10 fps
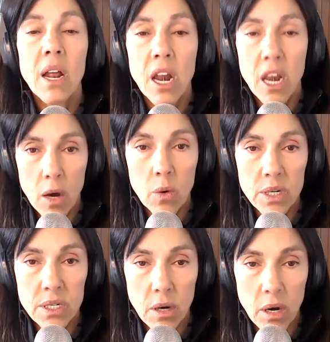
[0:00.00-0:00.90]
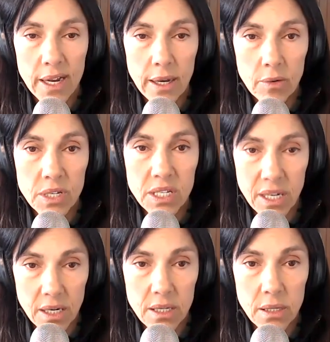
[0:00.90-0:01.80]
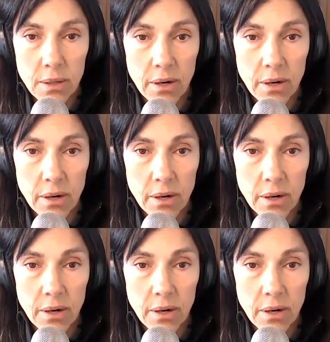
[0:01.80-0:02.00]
lowers IL-6.